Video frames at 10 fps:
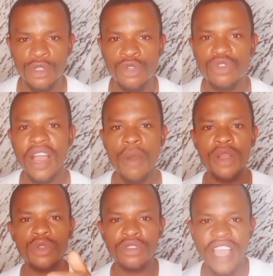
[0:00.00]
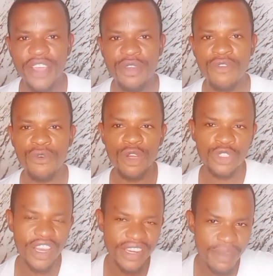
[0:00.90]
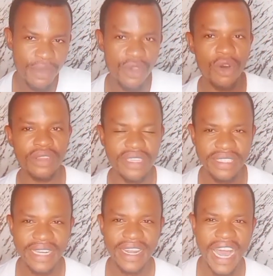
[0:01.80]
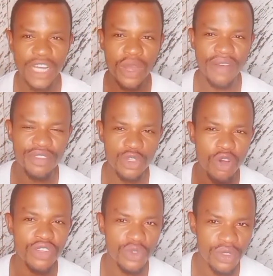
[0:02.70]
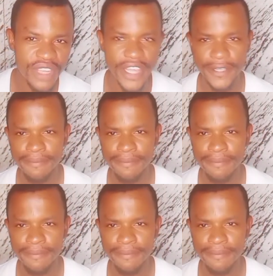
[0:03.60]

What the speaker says: So I want to thank you for joining me on this channel as we have discussed today